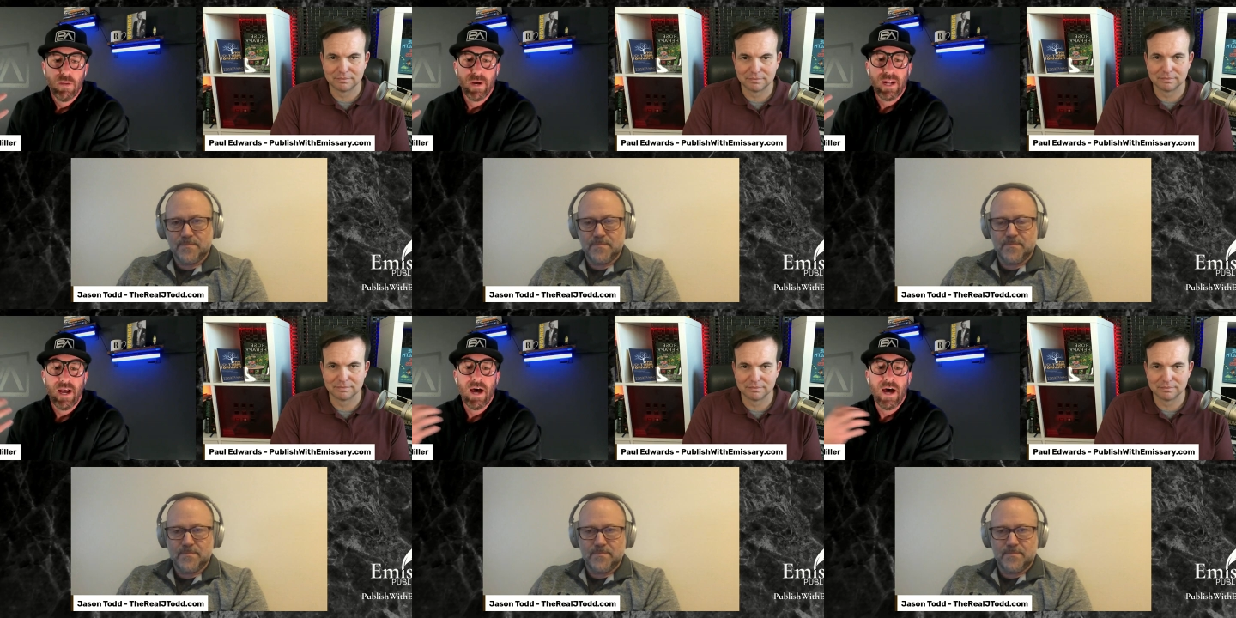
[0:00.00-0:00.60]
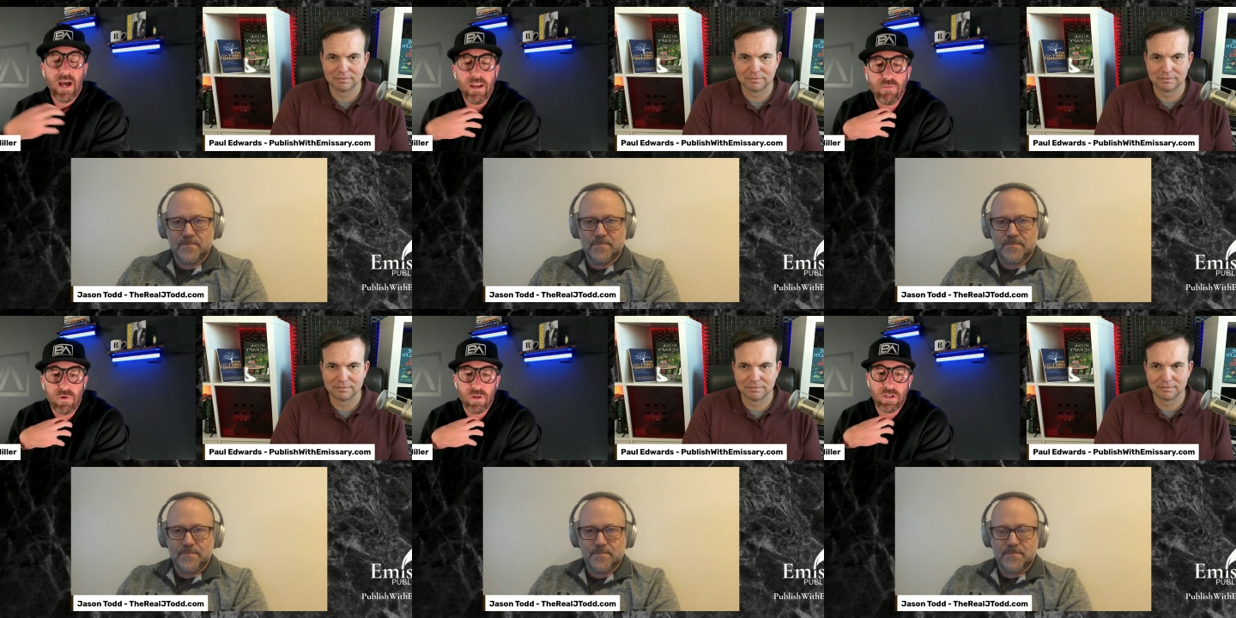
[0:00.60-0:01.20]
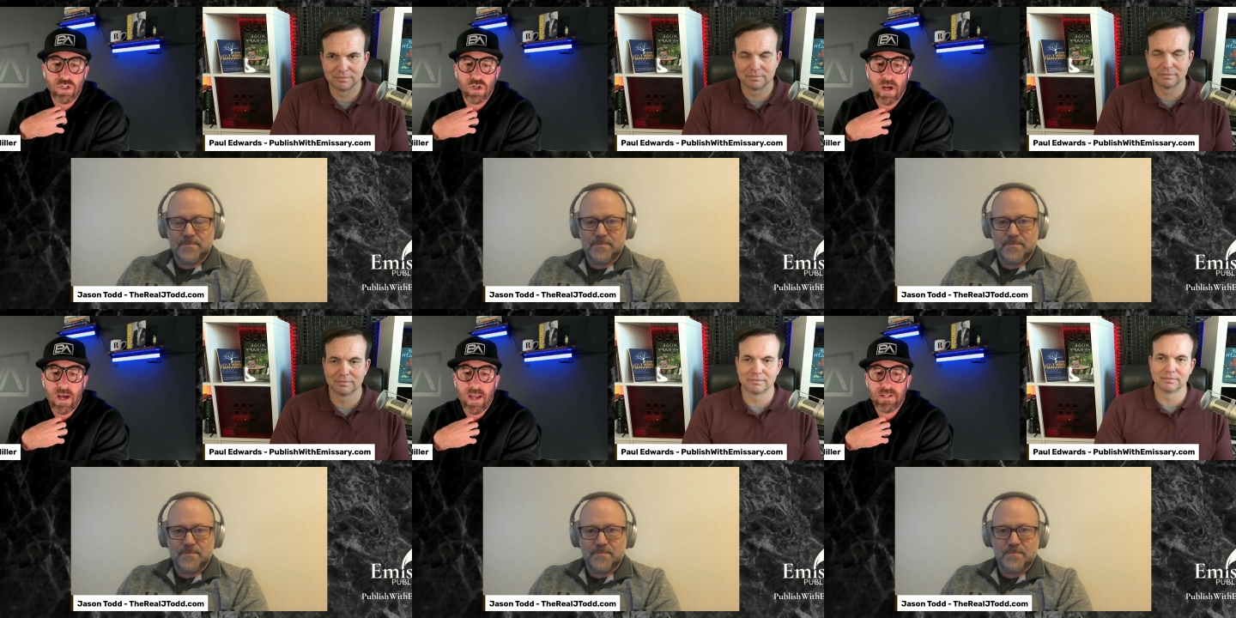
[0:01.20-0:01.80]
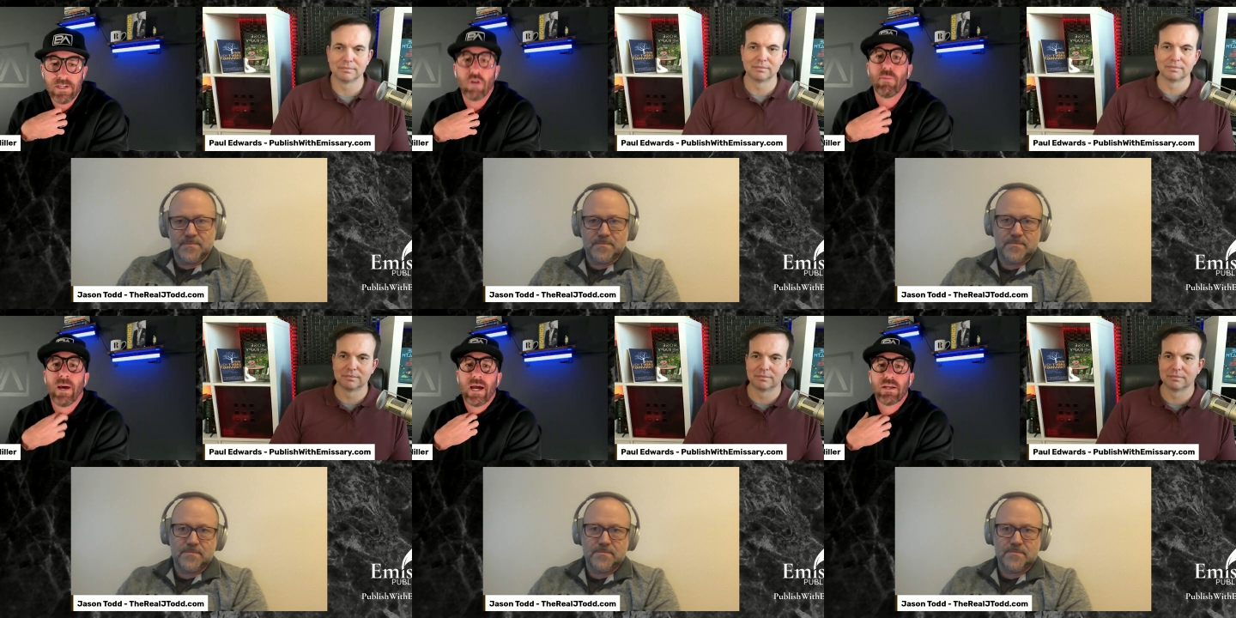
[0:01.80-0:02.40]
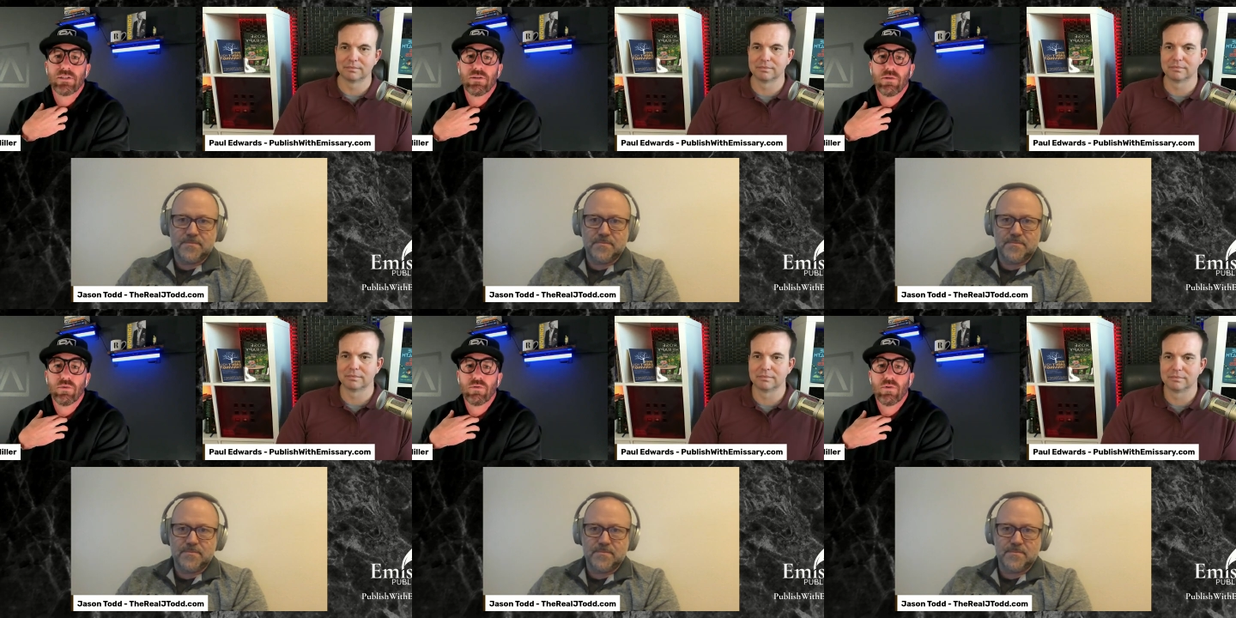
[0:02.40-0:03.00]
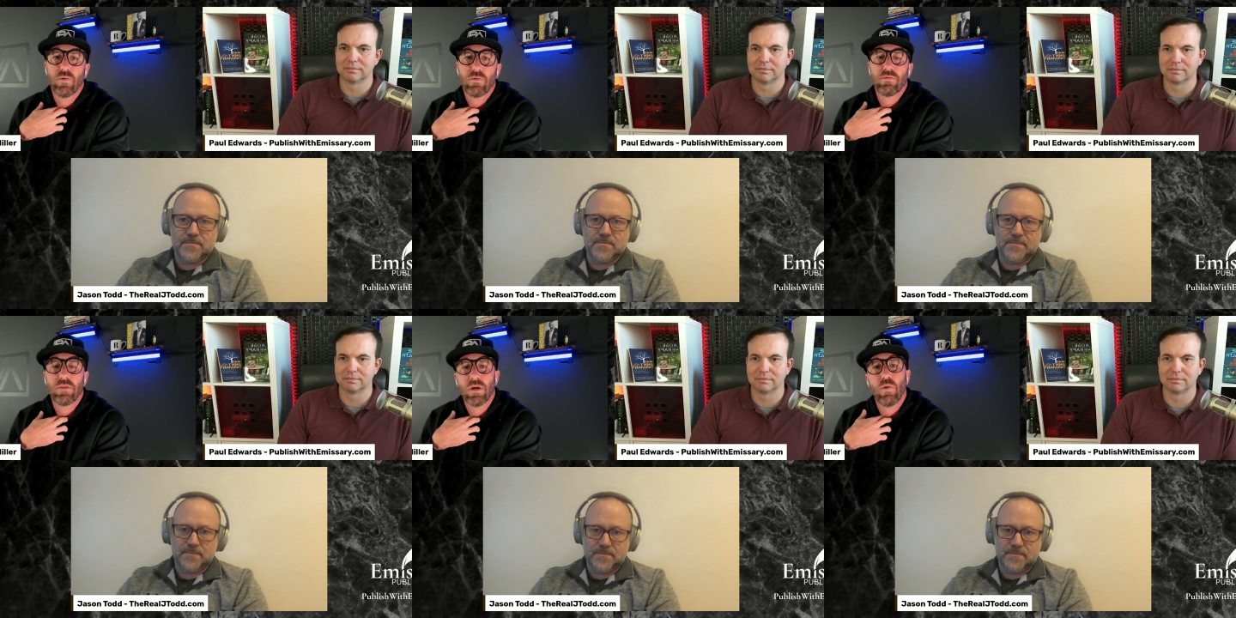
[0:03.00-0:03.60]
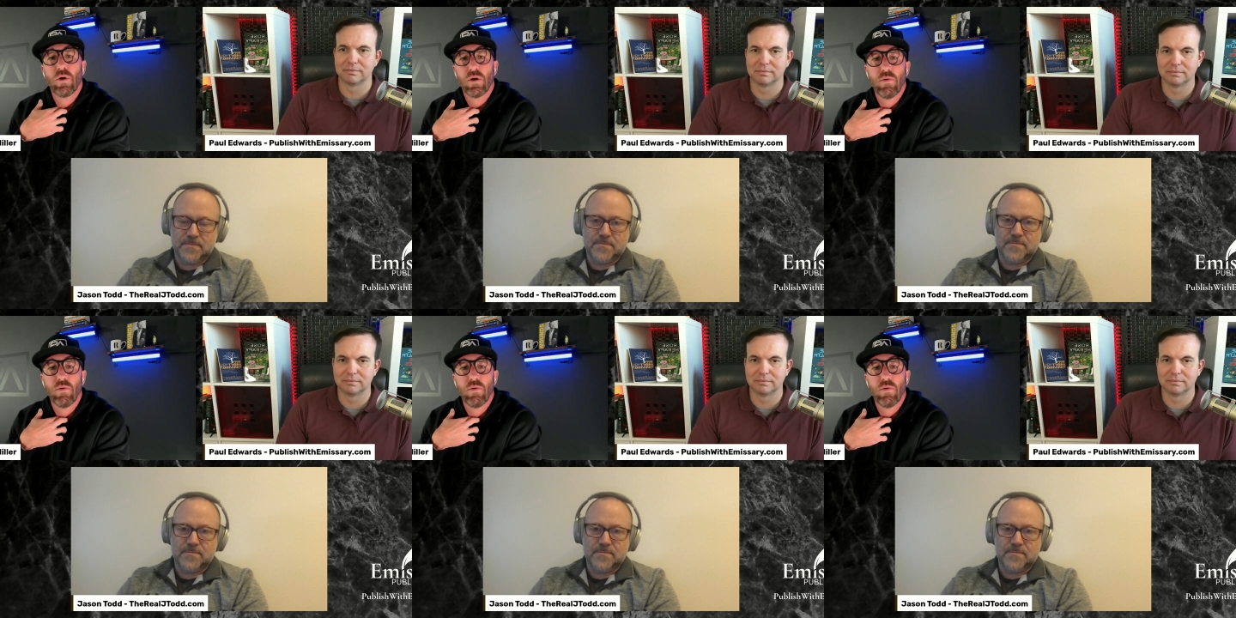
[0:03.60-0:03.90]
Speaker 1: But I've really tried to go back to the quote